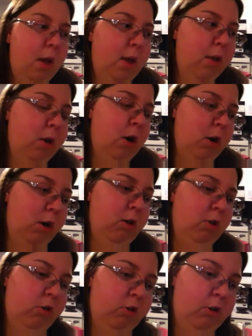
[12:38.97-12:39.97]
and the
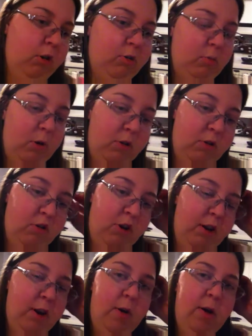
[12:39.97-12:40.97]
cardiologist just wants to
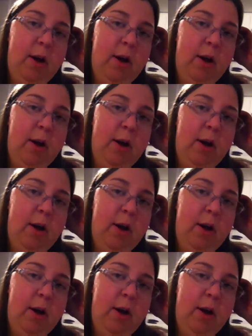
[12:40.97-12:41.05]
check it out.